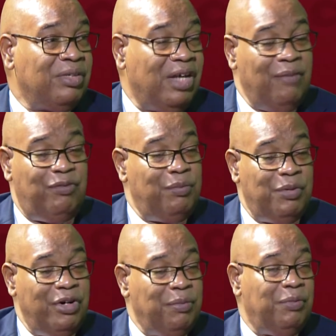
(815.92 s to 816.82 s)
MV
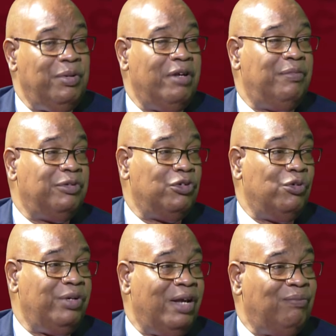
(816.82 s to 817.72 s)
Barima, be able to
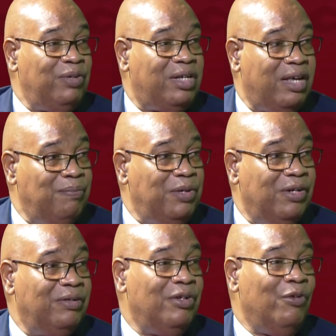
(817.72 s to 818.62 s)
do the MV Kimbia.